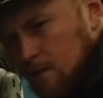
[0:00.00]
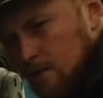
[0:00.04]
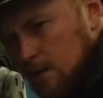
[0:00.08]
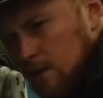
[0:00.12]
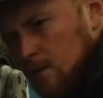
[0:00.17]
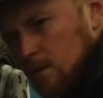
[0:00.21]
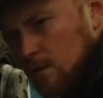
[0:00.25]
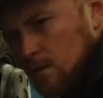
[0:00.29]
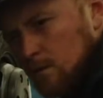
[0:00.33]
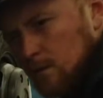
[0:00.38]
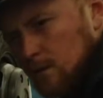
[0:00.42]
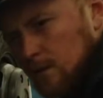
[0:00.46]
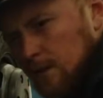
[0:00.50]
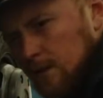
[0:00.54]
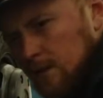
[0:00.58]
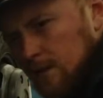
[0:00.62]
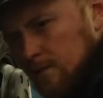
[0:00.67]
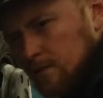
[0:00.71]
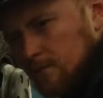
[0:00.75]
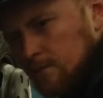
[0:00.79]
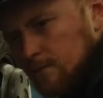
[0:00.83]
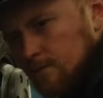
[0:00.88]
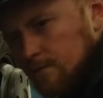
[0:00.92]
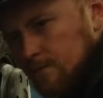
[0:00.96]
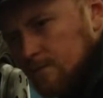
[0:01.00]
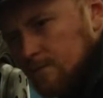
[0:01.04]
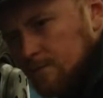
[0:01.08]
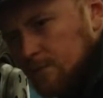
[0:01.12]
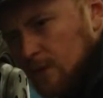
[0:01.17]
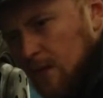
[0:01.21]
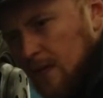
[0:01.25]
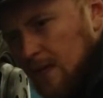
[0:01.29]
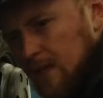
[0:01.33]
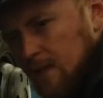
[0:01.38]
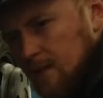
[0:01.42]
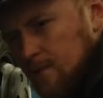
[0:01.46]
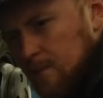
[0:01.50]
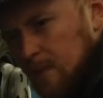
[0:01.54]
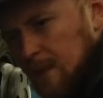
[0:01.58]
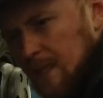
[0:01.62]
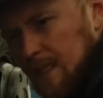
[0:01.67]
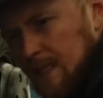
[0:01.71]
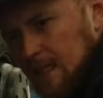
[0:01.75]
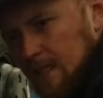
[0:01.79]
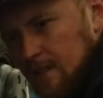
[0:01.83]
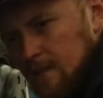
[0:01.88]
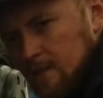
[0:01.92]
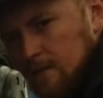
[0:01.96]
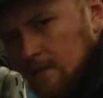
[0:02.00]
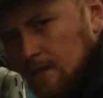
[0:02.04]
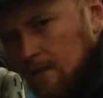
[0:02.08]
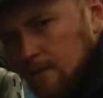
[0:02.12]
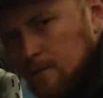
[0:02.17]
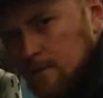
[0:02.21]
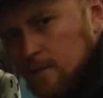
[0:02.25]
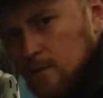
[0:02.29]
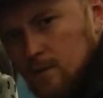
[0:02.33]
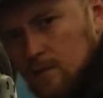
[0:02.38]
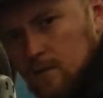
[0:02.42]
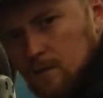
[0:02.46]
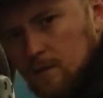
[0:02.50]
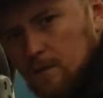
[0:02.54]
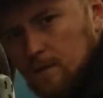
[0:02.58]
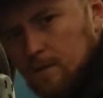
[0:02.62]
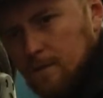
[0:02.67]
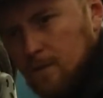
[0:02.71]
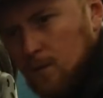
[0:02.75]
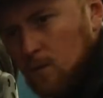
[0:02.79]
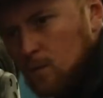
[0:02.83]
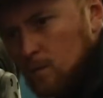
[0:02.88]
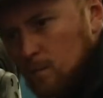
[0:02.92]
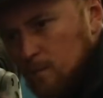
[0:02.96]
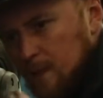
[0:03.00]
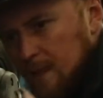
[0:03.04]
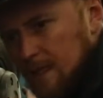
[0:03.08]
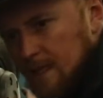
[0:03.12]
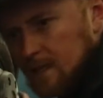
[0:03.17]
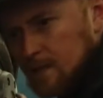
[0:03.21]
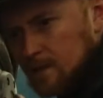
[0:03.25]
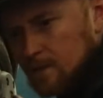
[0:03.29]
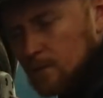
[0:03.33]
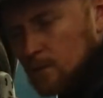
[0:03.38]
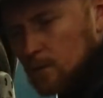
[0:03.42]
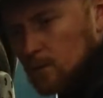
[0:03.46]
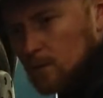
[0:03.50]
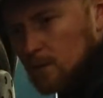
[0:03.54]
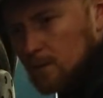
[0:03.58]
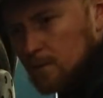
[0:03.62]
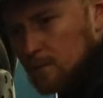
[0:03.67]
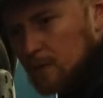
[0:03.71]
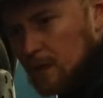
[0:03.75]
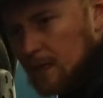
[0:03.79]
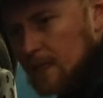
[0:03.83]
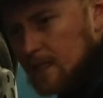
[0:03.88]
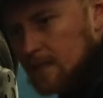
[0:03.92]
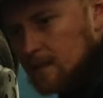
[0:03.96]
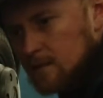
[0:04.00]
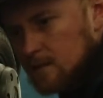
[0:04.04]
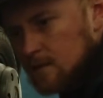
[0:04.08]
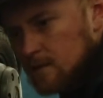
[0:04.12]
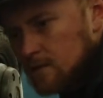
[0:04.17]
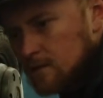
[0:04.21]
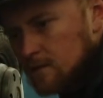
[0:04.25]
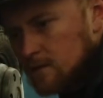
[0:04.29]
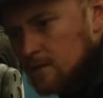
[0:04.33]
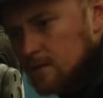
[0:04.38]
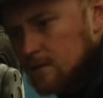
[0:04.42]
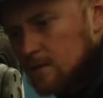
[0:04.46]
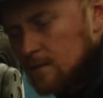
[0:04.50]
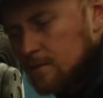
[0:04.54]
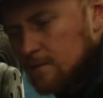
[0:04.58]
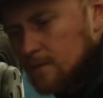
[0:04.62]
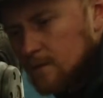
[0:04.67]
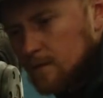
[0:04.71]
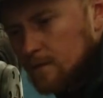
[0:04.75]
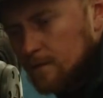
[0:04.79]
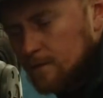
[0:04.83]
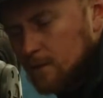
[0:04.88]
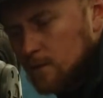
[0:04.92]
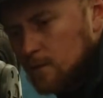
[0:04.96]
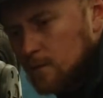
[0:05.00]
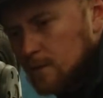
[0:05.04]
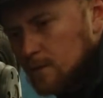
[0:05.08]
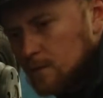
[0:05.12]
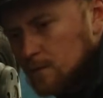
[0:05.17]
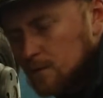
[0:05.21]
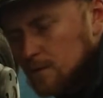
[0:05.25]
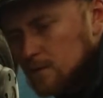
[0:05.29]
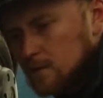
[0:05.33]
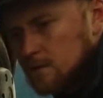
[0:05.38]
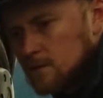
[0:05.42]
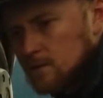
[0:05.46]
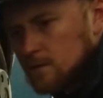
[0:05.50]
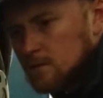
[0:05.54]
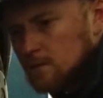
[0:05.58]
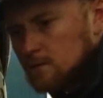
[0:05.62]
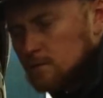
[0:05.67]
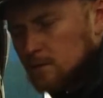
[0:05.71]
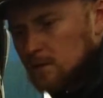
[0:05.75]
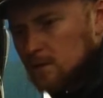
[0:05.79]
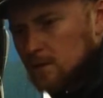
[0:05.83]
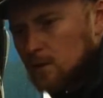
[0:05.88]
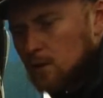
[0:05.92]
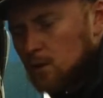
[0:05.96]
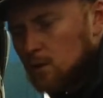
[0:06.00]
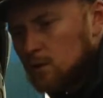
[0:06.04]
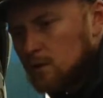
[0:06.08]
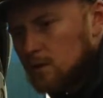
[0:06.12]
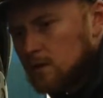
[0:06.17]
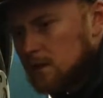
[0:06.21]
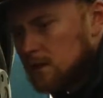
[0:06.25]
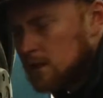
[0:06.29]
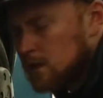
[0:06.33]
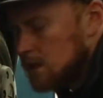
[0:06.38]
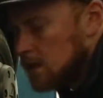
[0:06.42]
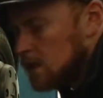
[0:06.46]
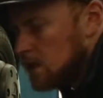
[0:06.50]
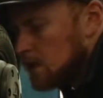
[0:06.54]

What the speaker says: I recorded the brake bleed. I've just done a full bleed of all the brakes because the fluid was It was cooked.